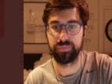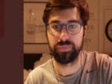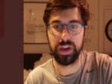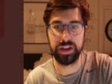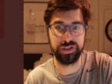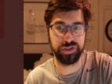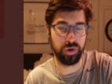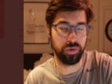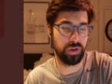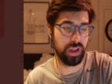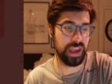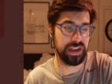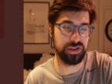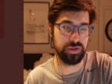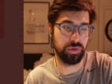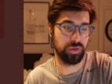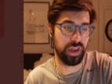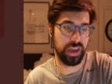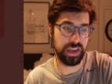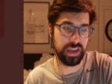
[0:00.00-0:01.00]
I don't I
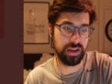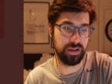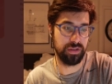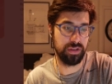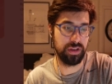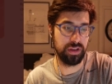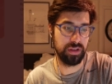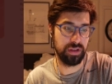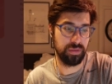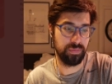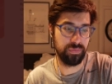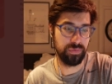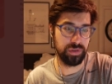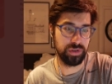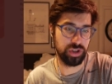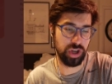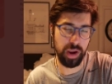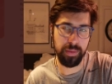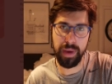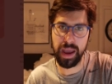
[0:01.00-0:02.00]
don't like it.
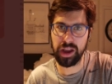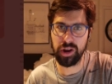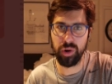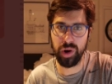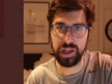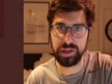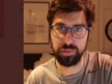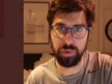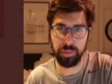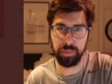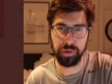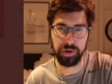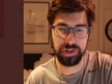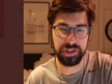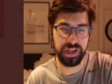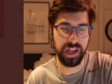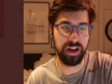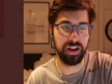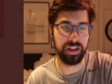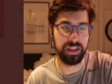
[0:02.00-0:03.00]
Chimecho has more
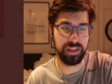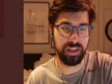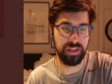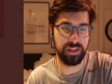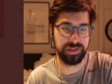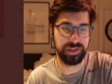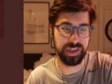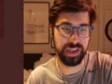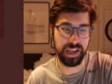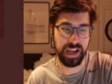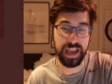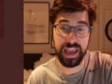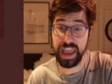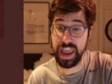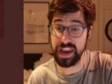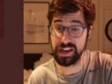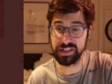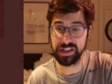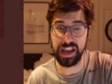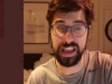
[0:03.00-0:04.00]
personality than this thing. I
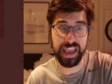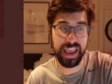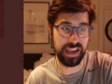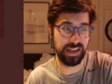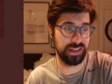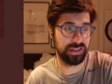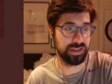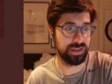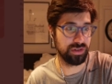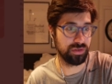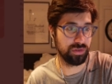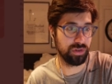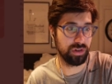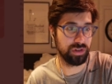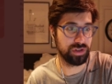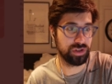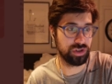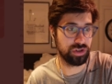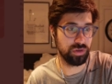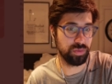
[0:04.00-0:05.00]
hate I hate
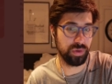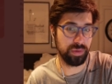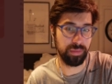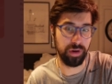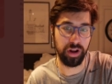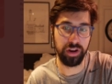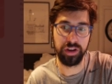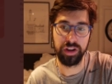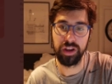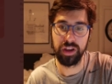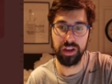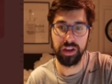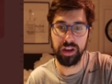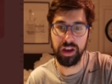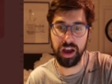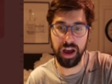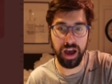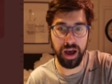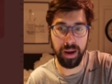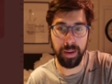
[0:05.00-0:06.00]
Incineroar. Stupid Mon.
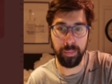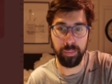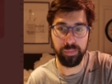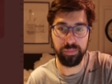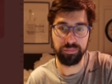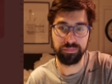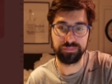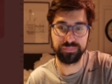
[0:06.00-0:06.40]
Um